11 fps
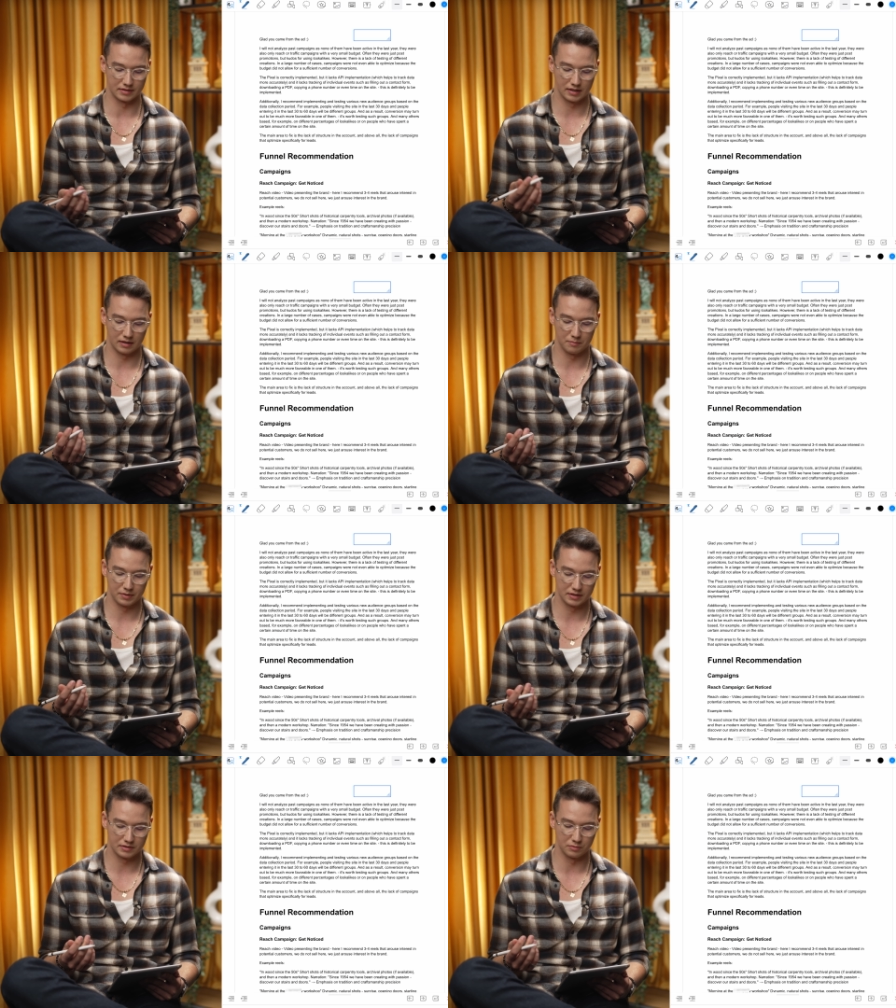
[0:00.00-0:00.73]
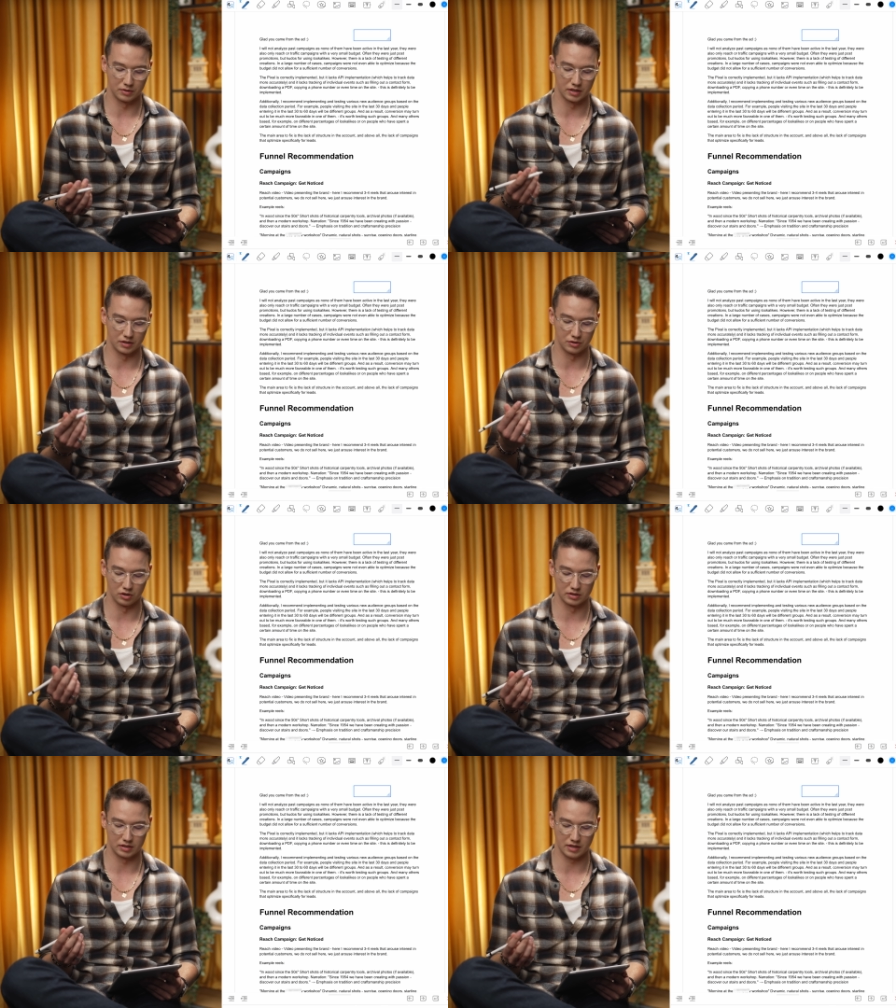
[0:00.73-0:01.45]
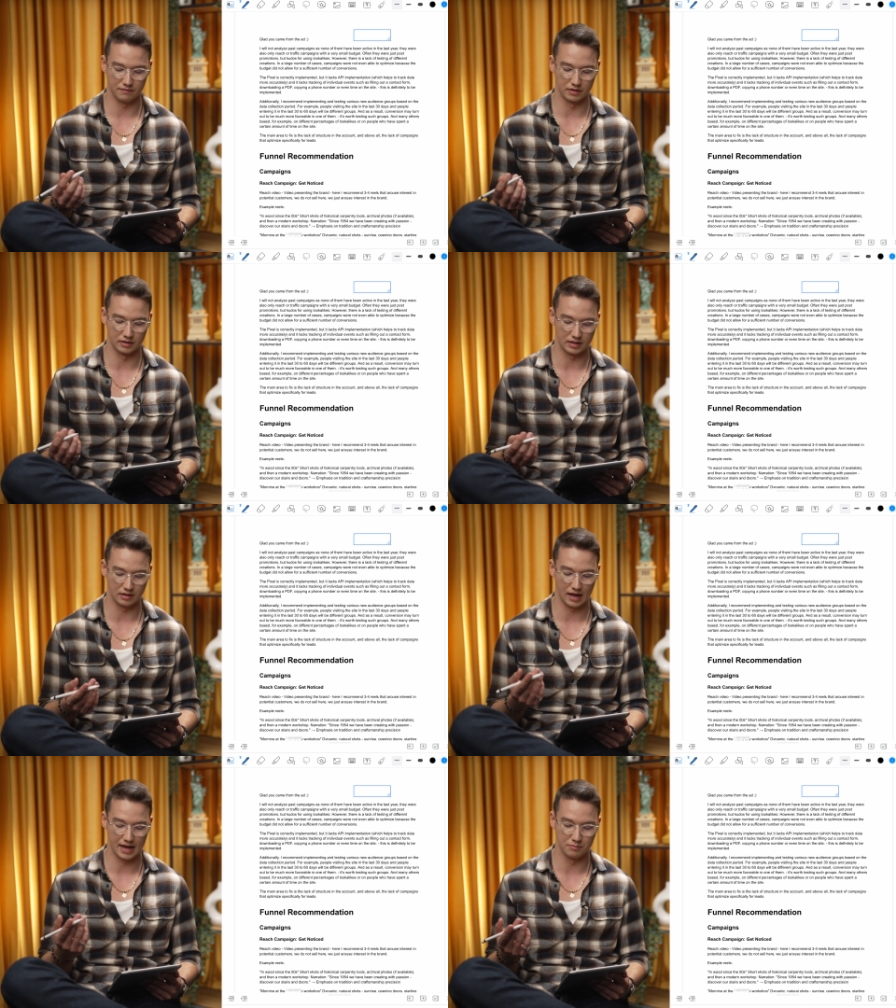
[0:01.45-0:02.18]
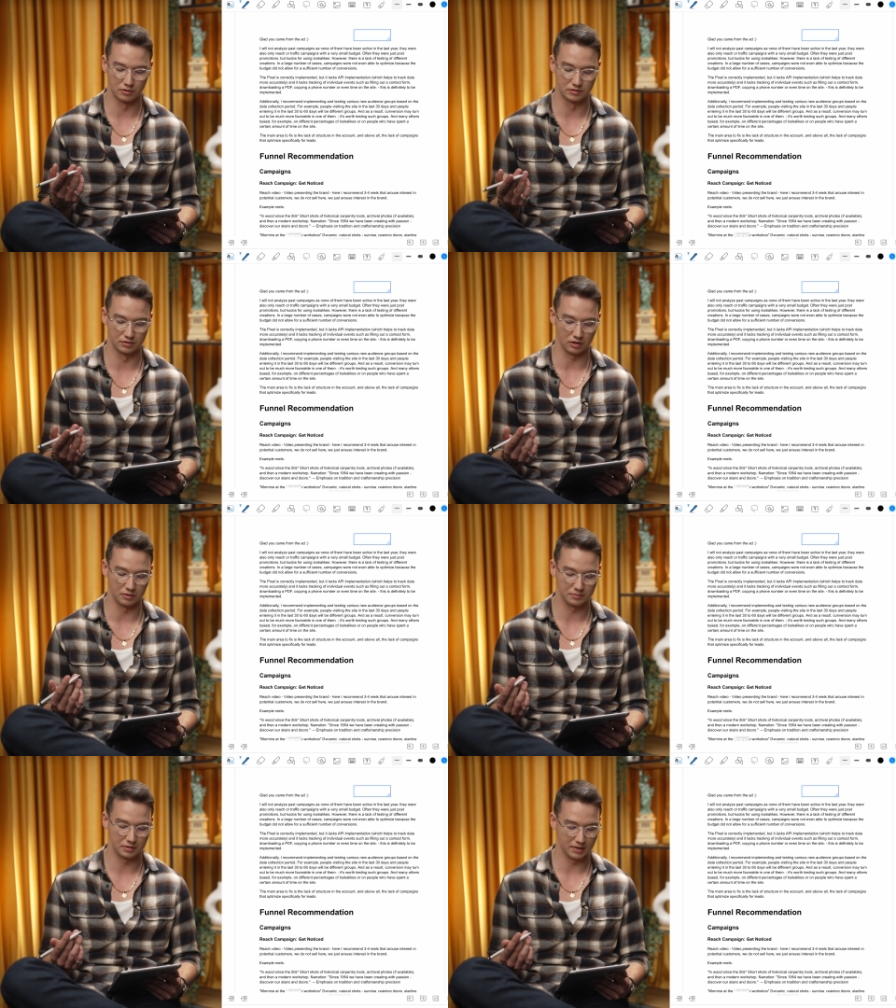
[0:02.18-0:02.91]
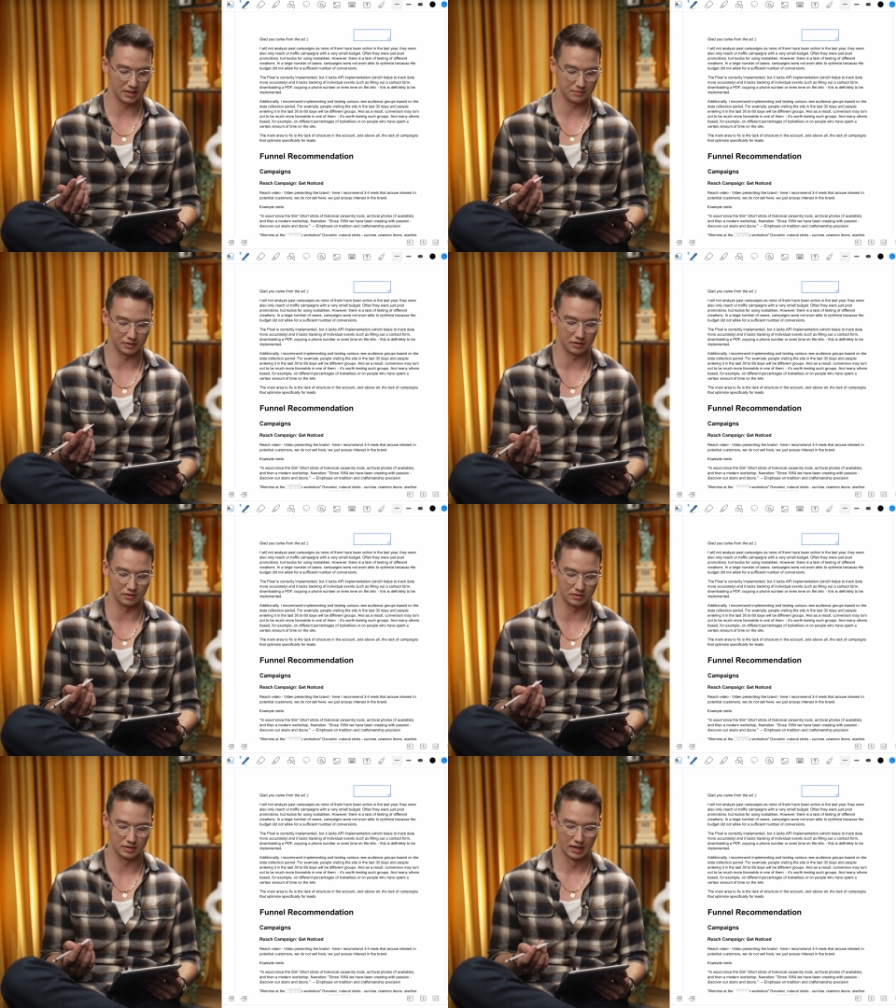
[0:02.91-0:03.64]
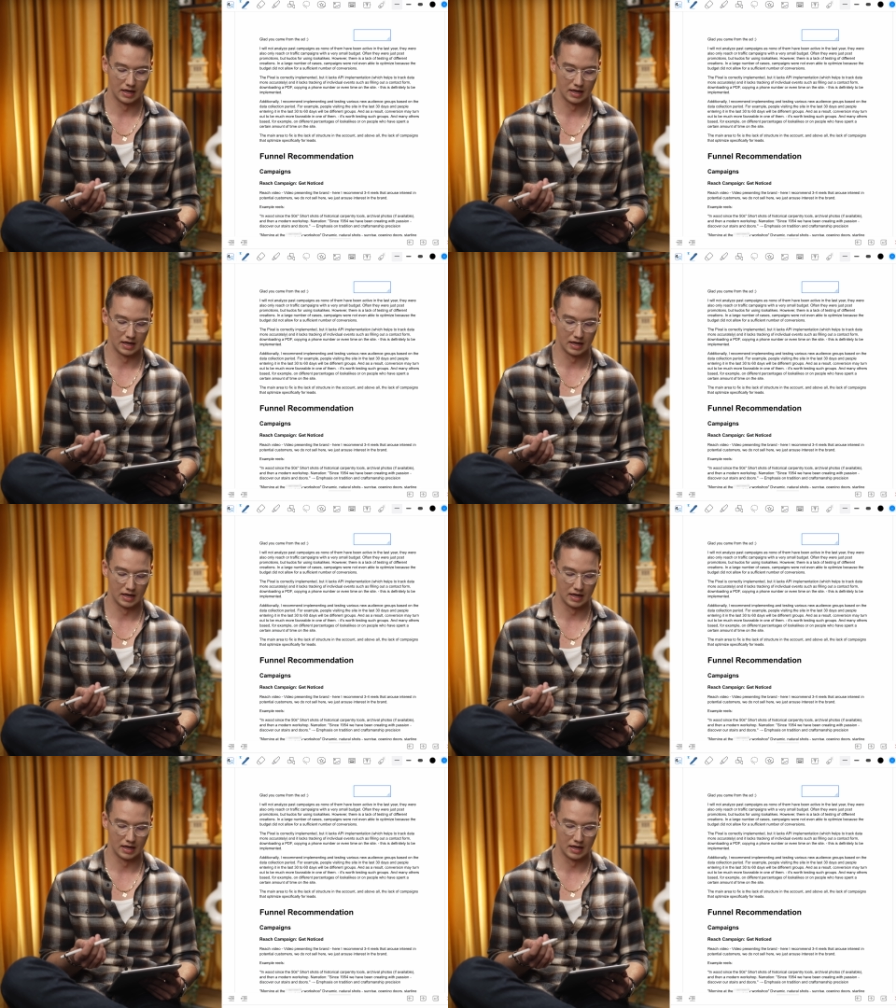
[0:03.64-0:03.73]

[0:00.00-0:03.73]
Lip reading: campaigns were not even able to optimize because